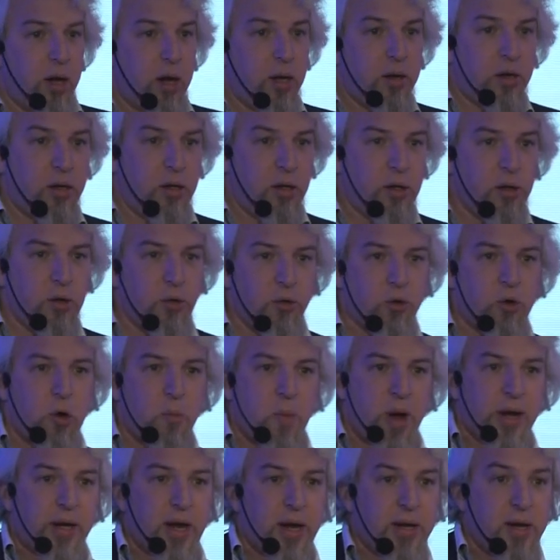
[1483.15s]
and in your
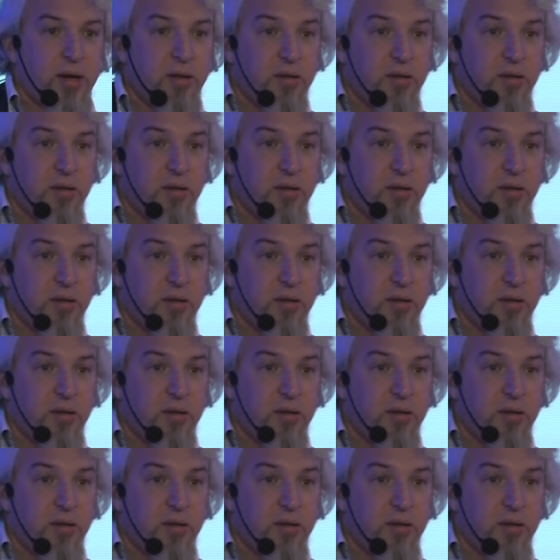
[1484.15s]
command line.